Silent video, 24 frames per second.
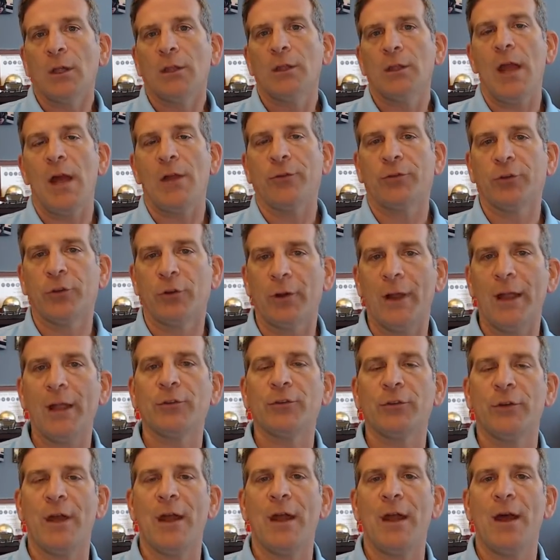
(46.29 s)
Yes, your
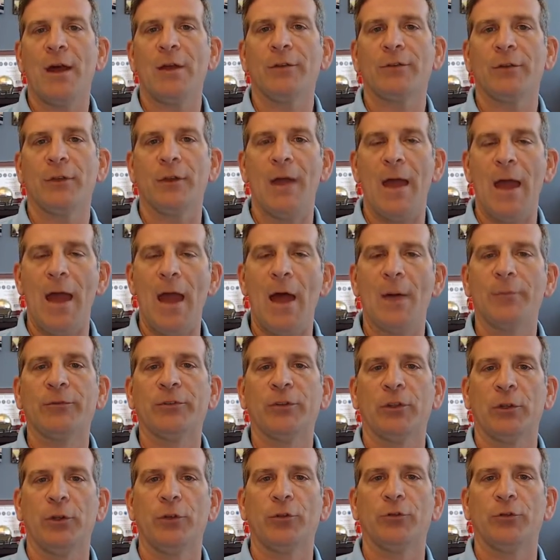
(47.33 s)
agent has an
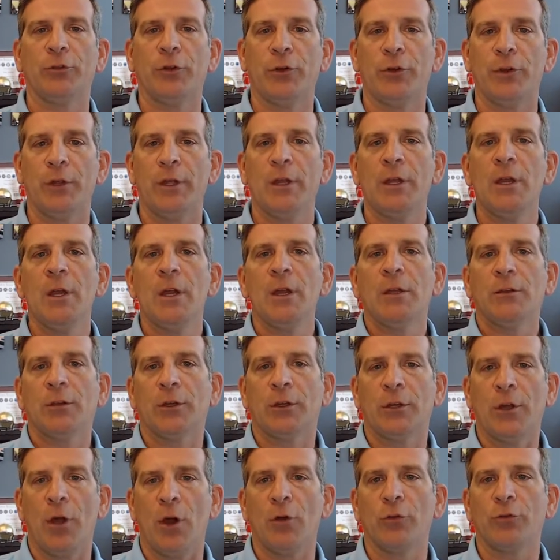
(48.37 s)
absolute duty to
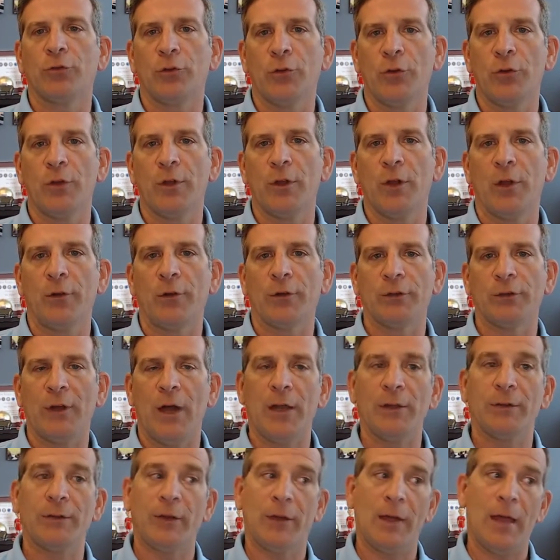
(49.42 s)
go to the other
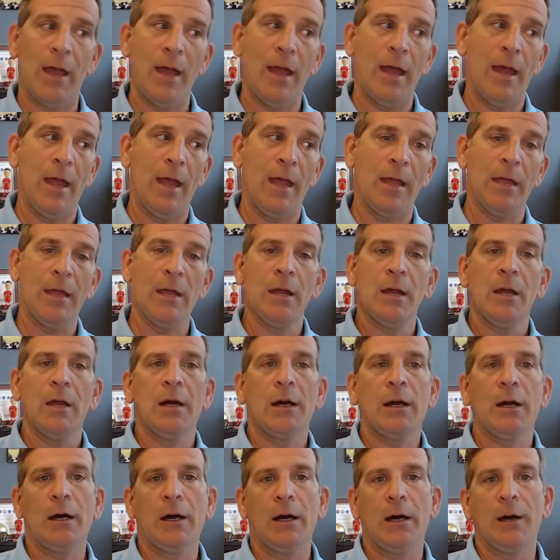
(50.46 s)
side and say, hey,
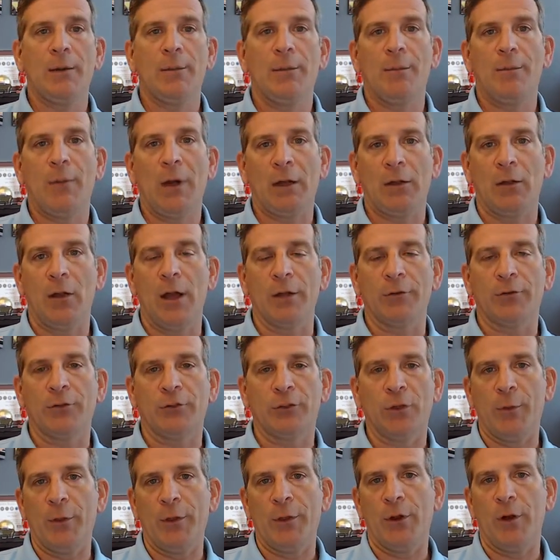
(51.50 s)
my client
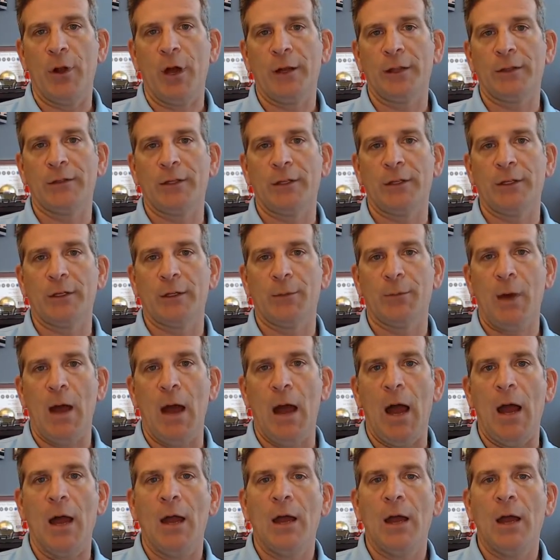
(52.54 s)
just told me they're not intending to buy.